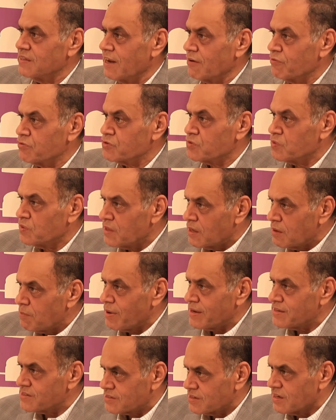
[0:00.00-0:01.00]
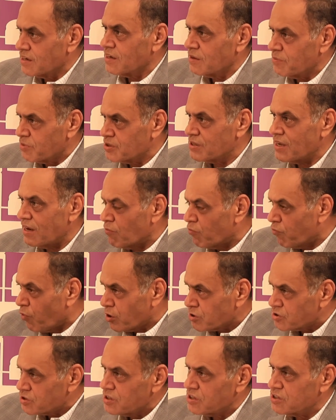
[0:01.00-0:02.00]
that was within my circle because I'd
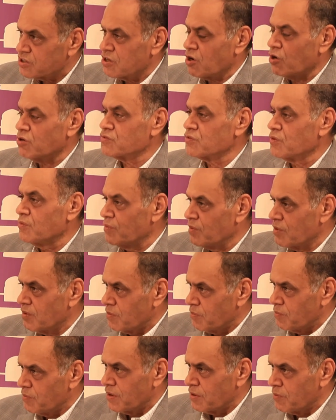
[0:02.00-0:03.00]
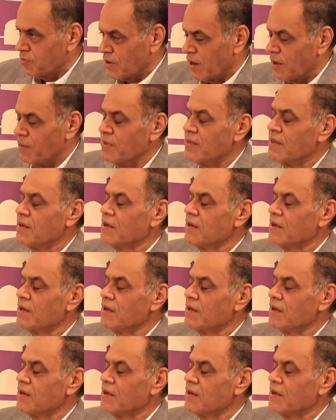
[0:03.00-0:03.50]
watched these stocks for very time.